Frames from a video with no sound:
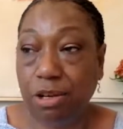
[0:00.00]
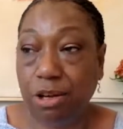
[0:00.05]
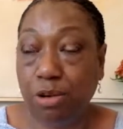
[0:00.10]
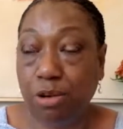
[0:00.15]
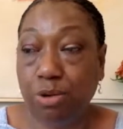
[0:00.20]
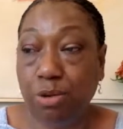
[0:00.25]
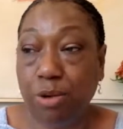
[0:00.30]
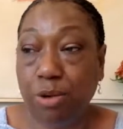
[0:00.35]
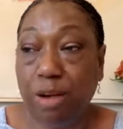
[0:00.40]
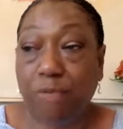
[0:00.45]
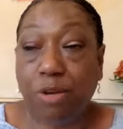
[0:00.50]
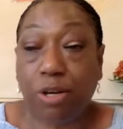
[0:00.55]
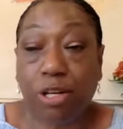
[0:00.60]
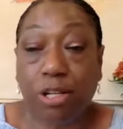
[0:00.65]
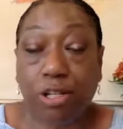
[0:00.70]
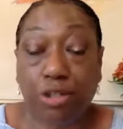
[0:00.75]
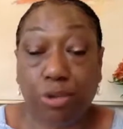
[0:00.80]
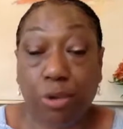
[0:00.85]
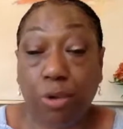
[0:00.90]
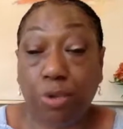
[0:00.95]
whoever
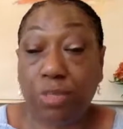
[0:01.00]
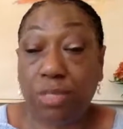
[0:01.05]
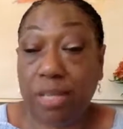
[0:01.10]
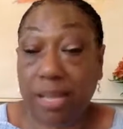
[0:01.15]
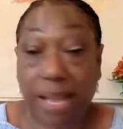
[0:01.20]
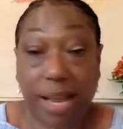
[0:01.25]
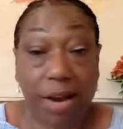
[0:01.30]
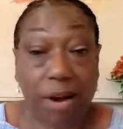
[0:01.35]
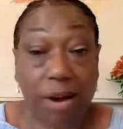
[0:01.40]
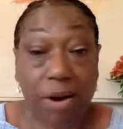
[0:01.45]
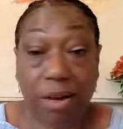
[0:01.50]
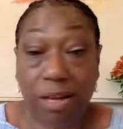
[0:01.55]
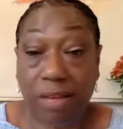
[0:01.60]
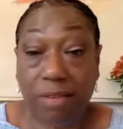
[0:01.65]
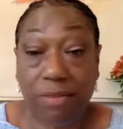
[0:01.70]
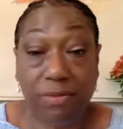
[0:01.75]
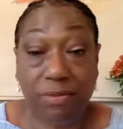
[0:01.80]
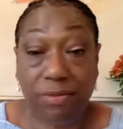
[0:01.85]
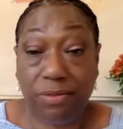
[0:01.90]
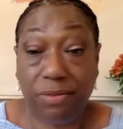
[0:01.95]
controls the
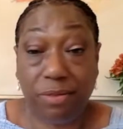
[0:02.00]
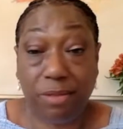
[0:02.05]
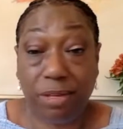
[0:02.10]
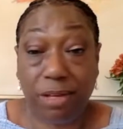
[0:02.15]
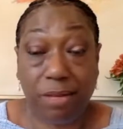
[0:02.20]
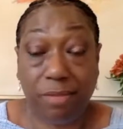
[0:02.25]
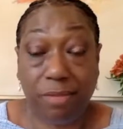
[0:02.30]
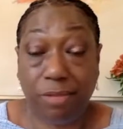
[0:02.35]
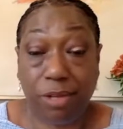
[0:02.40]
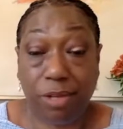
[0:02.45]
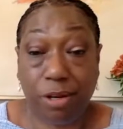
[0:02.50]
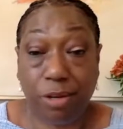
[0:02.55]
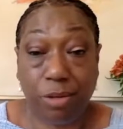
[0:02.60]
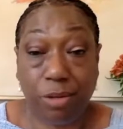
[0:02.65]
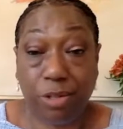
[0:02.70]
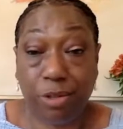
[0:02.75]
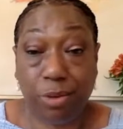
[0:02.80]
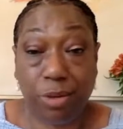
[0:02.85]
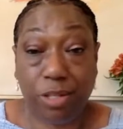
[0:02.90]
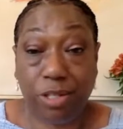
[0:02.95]
narrative,
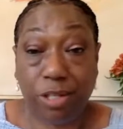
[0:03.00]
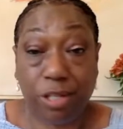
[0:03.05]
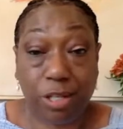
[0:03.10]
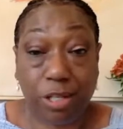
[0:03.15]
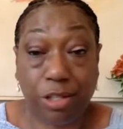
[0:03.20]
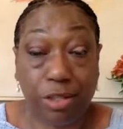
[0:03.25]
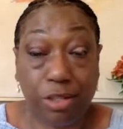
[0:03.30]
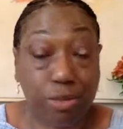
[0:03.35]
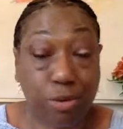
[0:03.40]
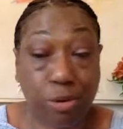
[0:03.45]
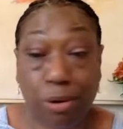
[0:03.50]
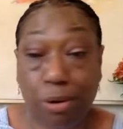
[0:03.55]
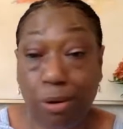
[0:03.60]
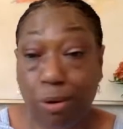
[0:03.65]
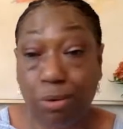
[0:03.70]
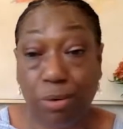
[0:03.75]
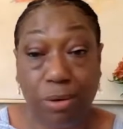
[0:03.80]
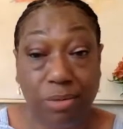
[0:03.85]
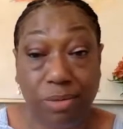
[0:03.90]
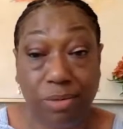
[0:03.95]
is going to
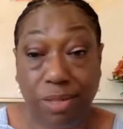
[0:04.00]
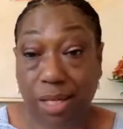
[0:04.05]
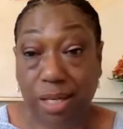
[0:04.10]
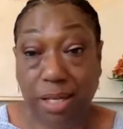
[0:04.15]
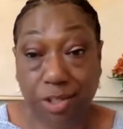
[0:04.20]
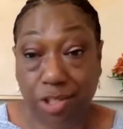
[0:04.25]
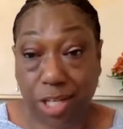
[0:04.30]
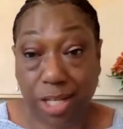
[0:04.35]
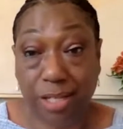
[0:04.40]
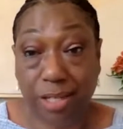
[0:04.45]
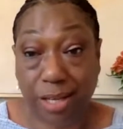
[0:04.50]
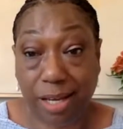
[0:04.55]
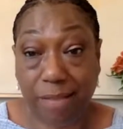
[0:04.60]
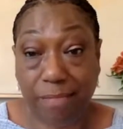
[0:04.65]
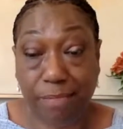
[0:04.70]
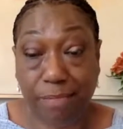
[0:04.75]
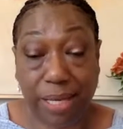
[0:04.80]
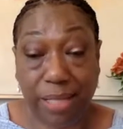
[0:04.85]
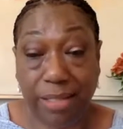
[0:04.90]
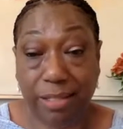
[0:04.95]
control the agenda,
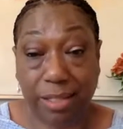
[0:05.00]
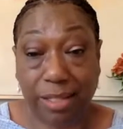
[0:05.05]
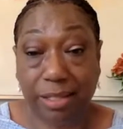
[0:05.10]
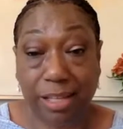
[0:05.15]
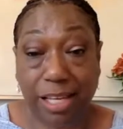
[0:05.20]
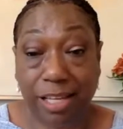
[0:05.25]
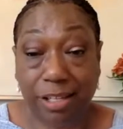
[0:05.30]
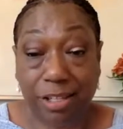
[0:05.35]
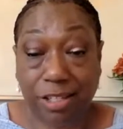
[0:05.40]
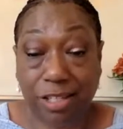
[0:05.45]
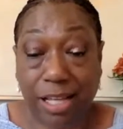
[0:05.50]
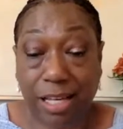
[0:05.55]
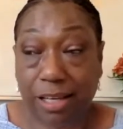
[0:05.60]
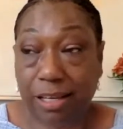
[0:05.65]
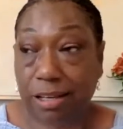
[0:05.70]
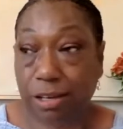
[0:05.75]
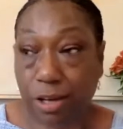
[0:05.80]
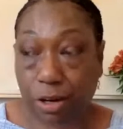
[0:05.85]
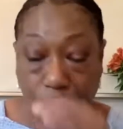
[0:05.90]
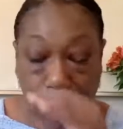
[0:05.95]
basically. It's like,
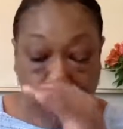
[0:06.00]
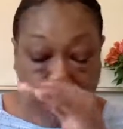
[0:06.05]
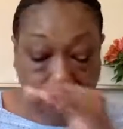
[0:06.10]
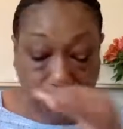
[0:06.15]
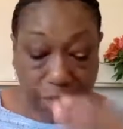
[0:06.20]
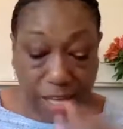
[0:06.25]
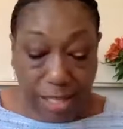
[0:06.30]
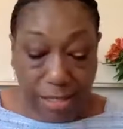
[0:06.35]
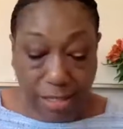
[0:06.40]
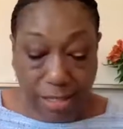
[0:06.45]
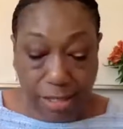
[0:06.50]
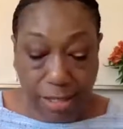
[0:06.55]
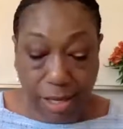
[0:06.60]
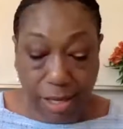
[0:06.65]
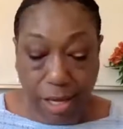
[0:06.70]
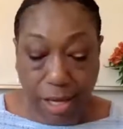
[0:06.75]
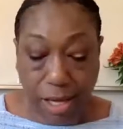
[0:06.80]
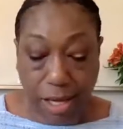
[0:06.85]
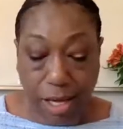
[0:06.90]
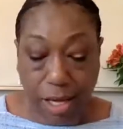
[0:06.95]
so that's
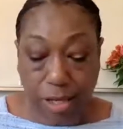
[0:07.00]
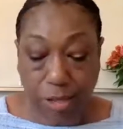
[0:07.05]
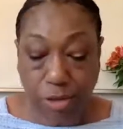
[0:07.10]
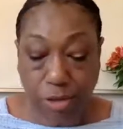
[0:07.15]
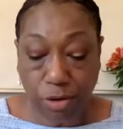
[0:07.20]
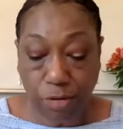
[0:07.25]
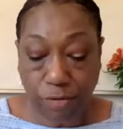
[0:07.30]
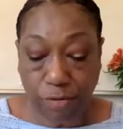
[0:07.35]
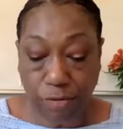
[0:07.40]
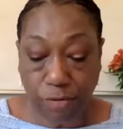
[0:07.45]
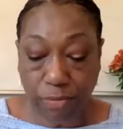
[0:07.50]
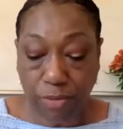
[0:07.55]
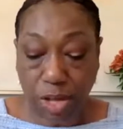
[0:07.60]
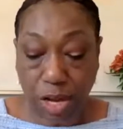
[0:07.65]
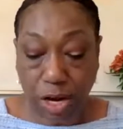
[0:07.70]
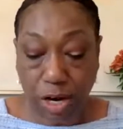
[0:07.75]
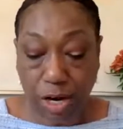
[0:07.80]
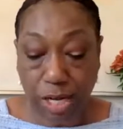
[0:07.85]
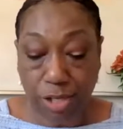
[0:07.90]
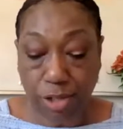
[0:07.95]
sort of
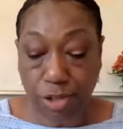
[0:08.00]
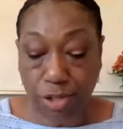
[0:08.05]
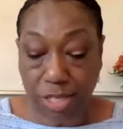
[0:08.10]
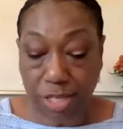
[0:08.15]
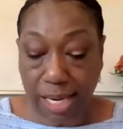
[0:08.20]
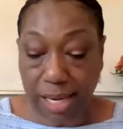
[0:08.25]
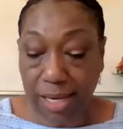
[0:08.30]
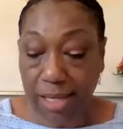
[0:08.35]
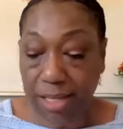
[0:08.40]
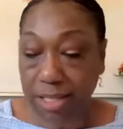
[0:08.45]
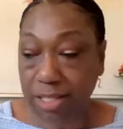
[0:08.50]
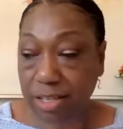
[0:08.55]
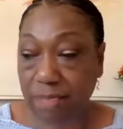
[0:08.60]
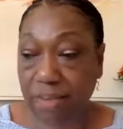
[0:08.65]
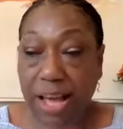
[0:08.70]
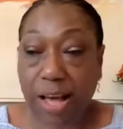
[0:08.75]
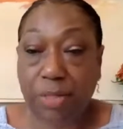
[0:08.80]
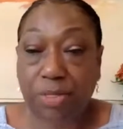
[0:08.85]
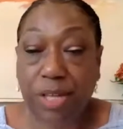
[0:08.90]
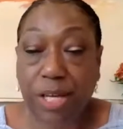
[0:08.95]
our understandings of
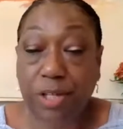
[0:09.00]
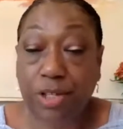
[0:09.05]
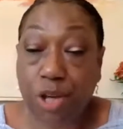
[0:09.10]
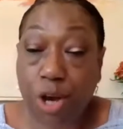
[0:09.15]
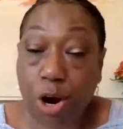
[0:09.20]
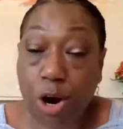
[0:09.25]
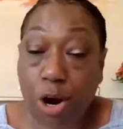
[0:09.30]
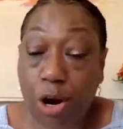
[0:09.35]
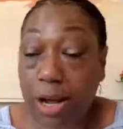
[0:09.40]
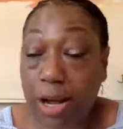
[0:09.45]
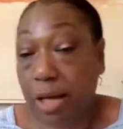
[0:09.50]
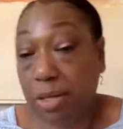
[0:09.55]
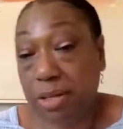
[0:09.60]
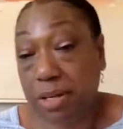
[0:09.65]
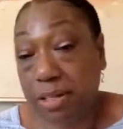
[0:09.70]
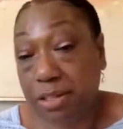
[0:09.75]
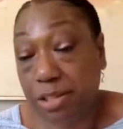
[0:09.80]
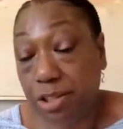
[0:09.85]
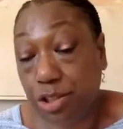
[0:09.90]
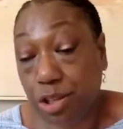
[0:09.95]
how things are or how
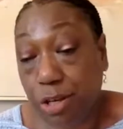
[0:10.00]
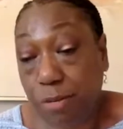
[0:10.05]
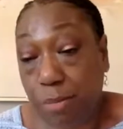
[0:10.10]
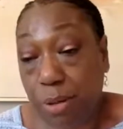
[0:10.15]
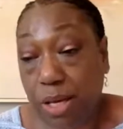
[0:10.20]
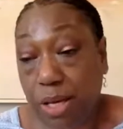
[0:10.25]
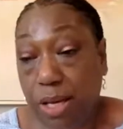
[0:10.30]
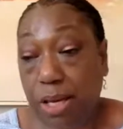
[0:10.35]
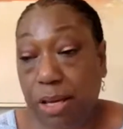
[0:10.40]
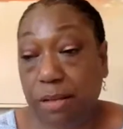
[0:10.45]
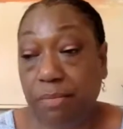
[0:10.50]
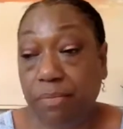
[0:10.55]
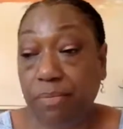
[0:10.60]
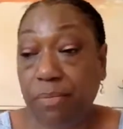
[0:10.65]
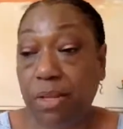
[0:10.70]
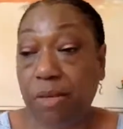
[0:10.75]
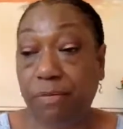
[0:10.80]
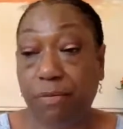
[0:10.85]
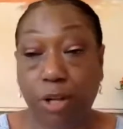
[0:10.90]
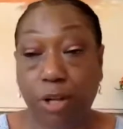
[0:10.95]
things should be
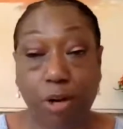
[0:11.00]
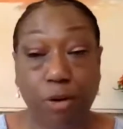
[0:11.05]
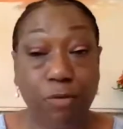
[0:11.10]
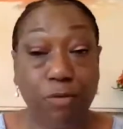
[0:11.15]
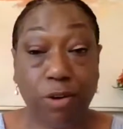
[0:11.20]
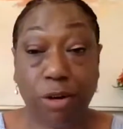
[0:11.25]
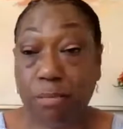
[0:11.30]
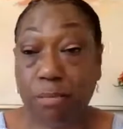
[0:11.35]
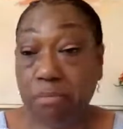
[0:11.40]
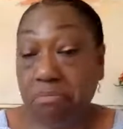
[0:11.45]
flow from